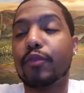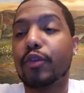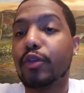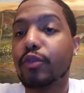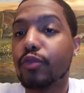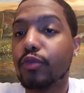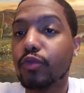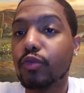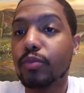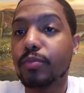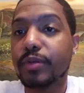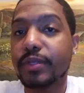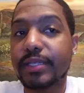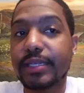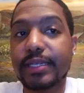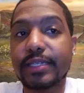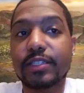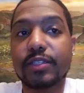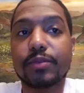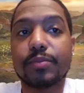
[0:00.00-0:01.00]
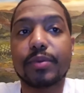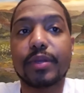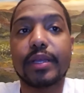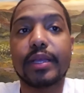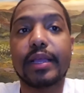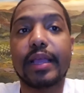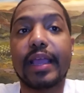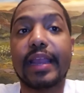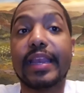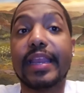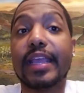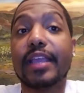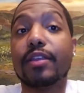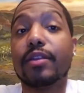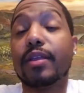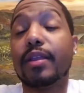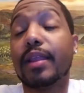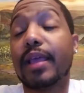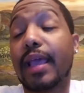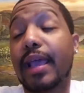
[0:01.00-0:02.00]
recruit participant, and then you
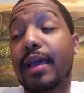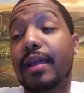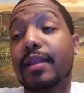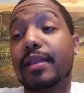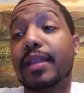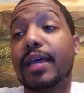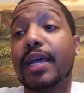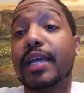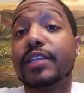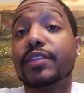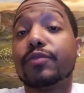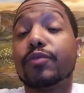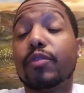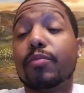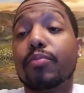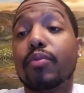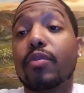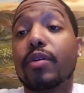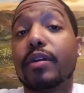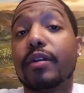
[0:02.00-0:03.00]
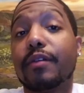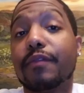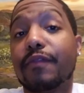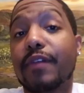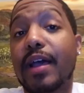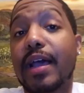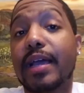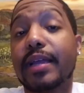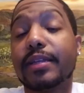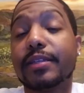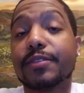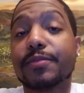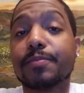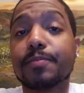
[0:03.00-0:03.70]
need to analyze and report the findings.